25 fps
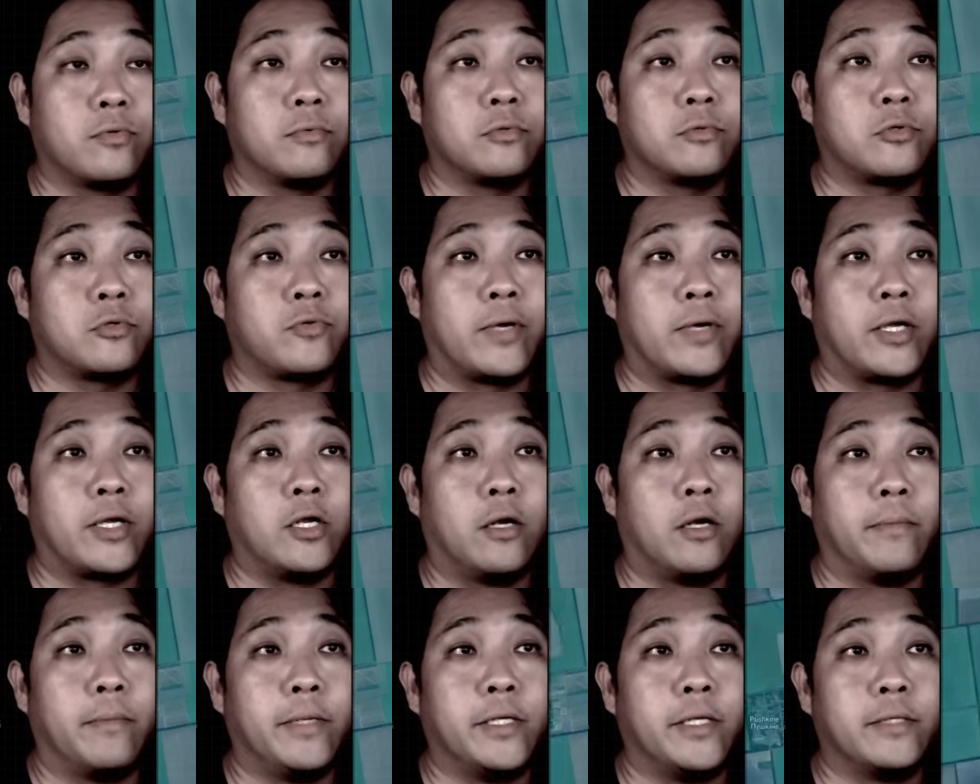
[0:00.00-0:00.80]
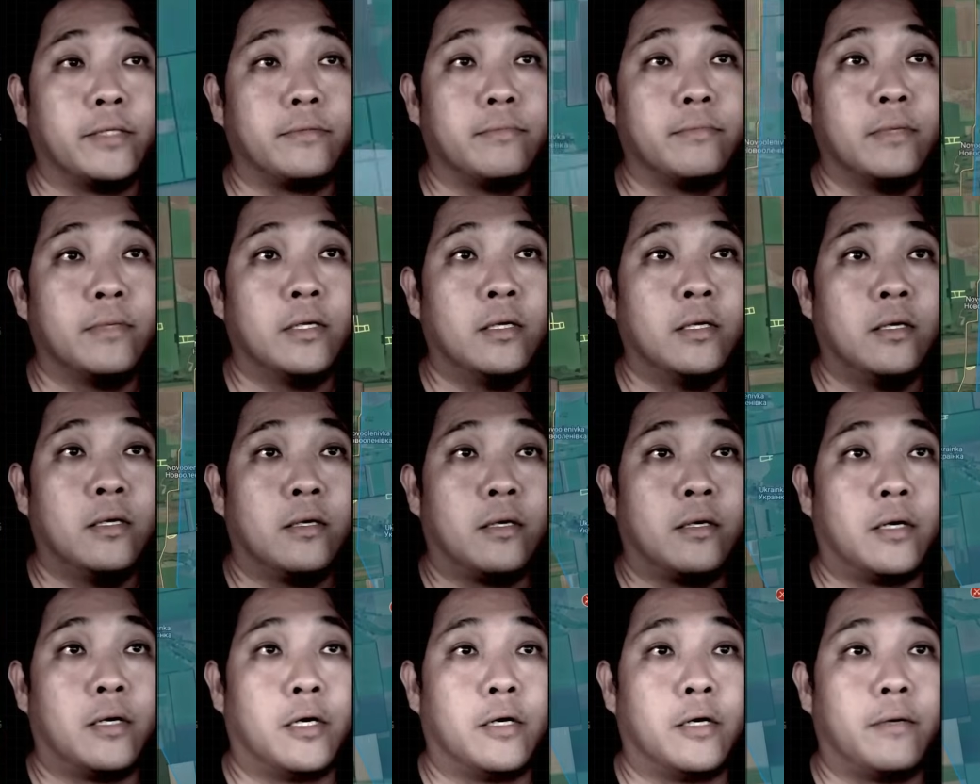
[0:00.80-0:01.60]
square kilometers.
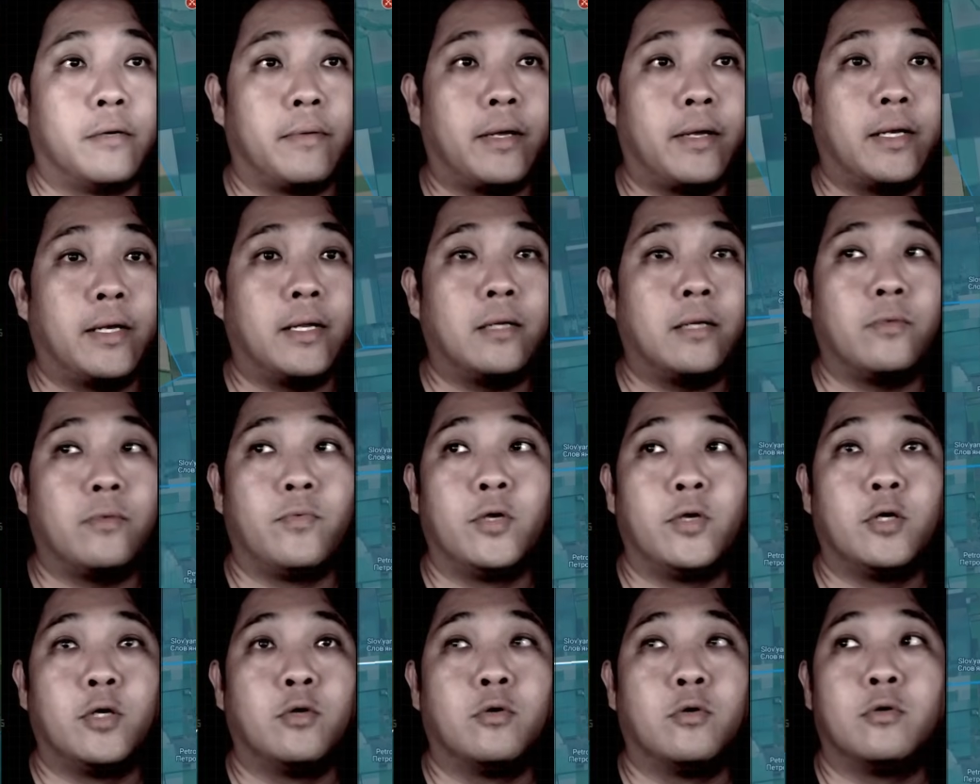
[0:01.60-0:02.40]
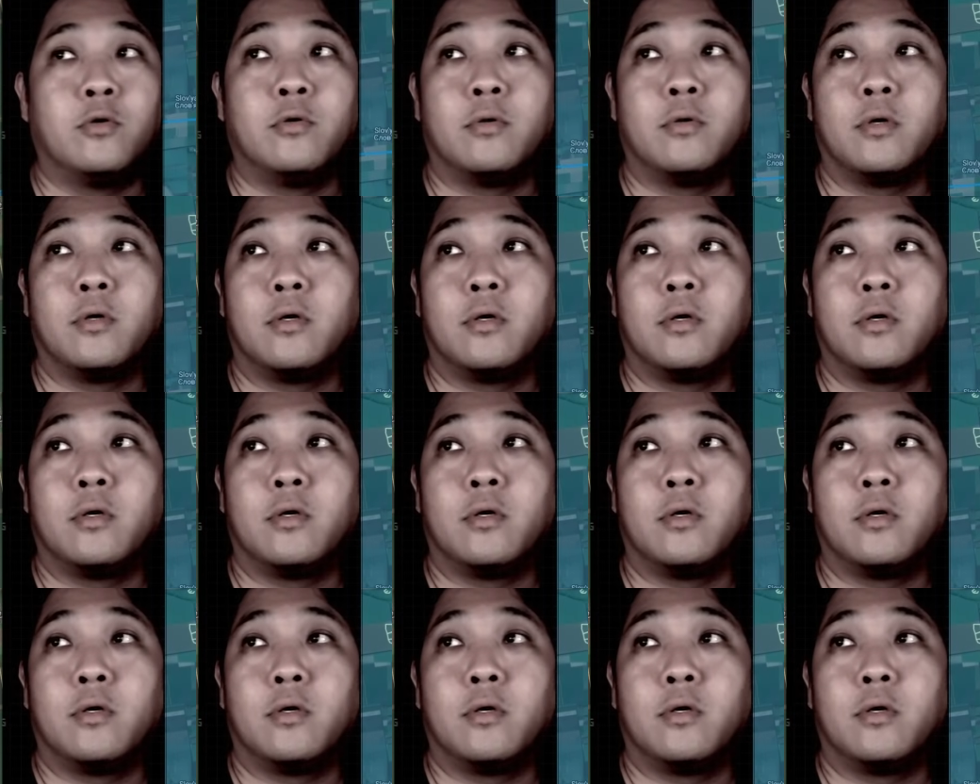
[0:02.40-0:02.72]
And then we go,